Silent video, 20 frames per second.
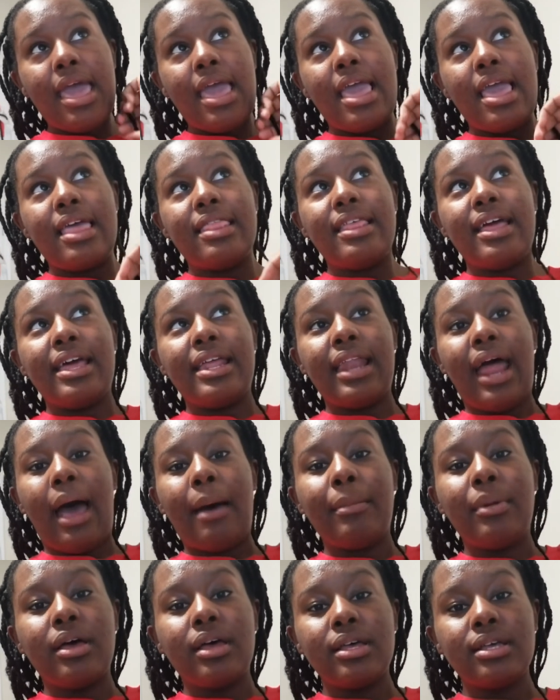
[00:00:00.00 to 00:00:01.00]
And then
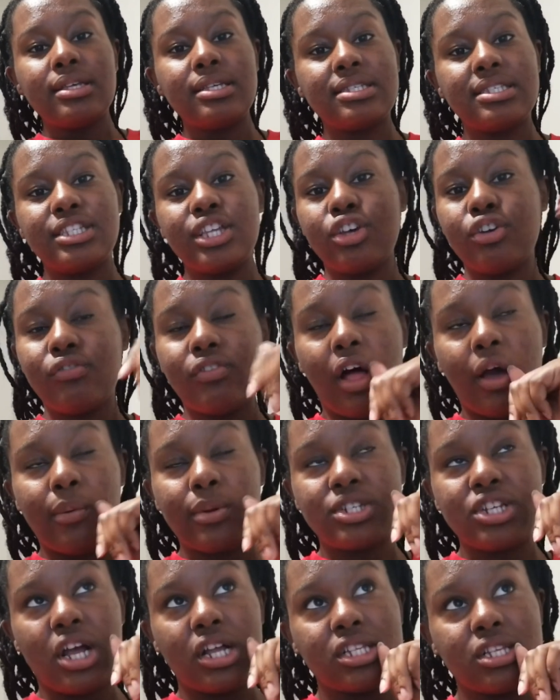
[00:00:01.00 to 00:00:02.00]
I'm gonna still vlog
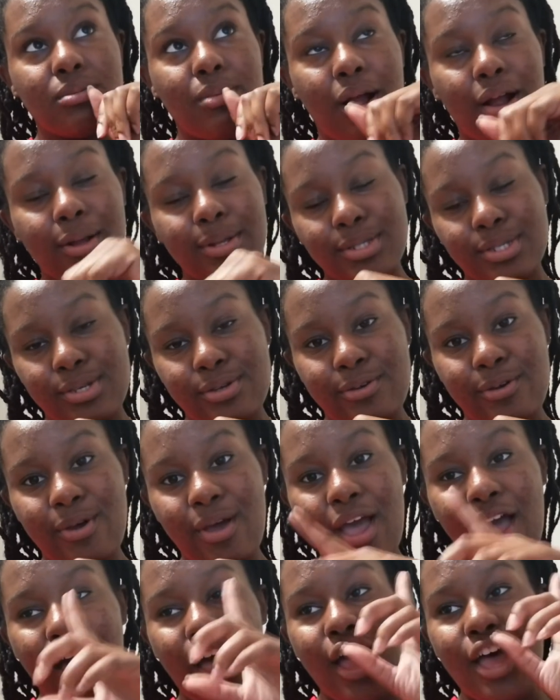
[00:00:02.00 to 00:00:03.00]
with y'all tomorrow too.
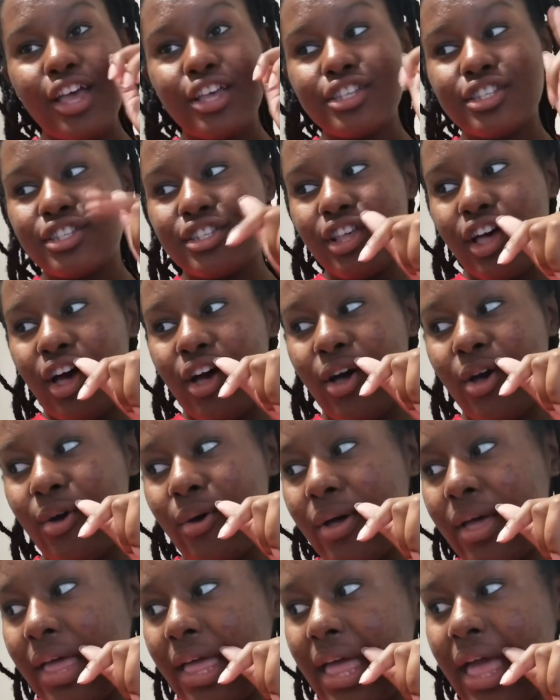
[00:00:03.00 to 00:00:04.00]

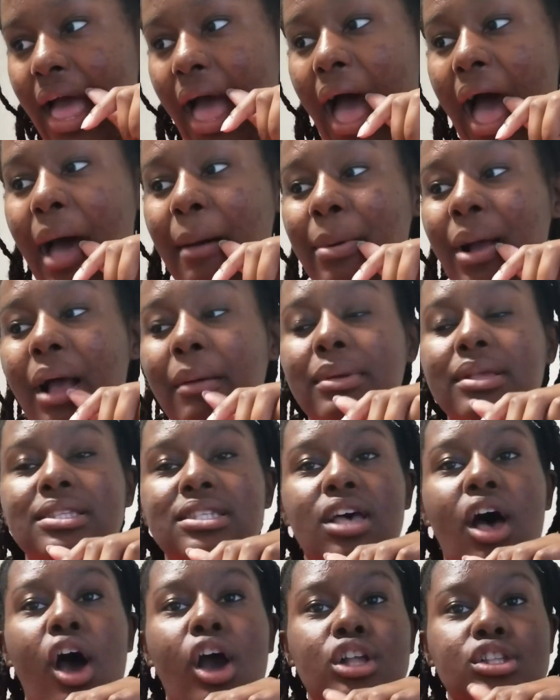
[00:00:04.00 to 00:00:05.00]
So I'll probably
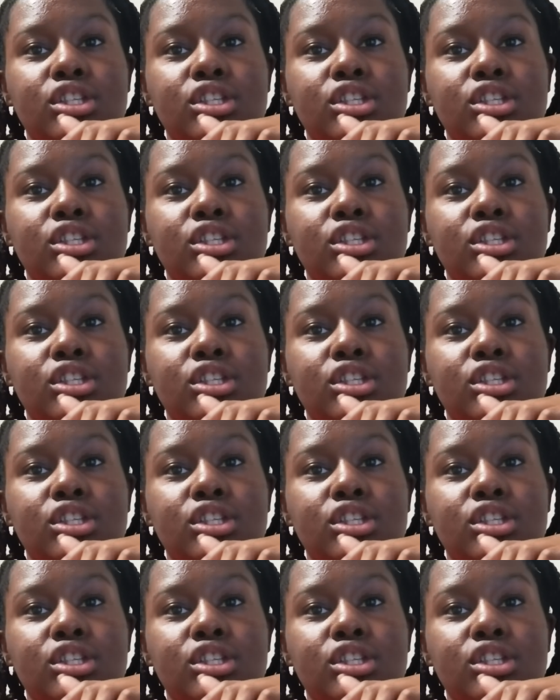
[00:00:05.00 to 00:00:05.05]
talk